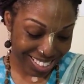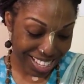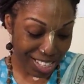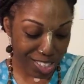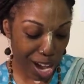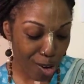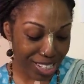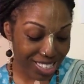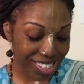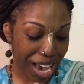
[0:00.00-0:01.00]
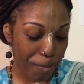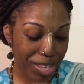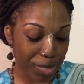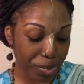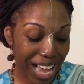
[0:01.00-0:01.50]
So, to stop his
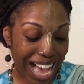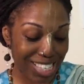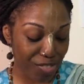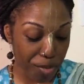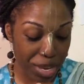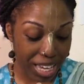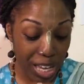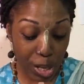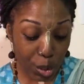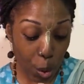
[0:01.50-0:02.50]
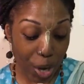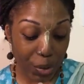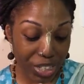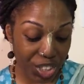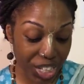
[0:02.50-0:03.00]
blasphemy, Lord
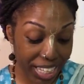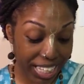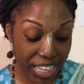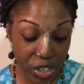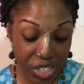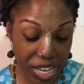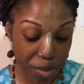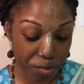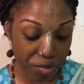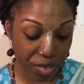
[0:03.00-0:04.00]
Krishna killed him.